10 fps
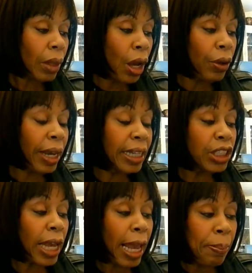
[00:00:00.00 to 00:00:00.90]
Okay,
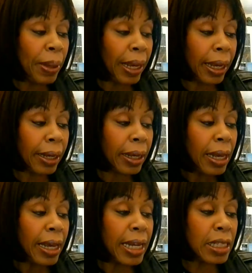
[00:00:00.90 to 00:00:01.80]
so
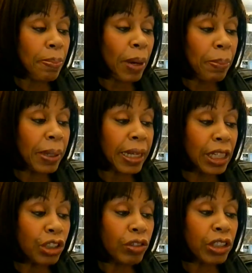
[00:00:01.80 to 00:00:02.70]
EPIC is a public
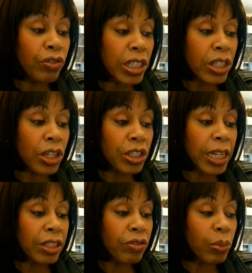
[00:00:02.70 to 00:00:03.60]
interest research
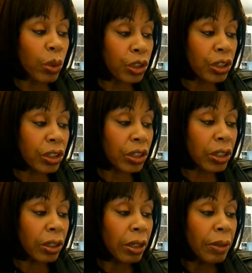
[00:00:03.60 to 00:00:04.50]
centre in
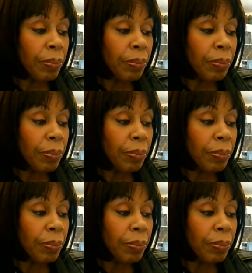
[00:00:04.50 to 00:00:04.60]
Washington.